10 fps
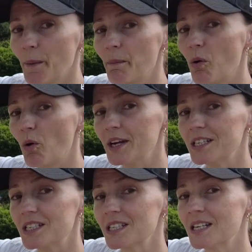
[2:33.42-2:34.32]

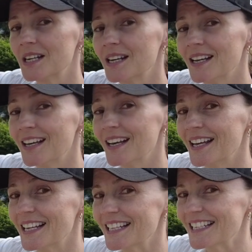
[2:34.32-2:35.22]
point
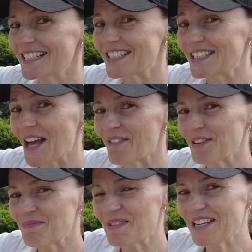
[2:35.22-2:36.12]
seven.
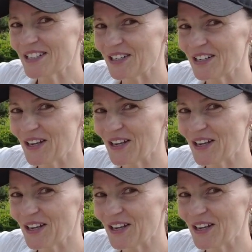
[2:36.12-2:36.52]
Seven meter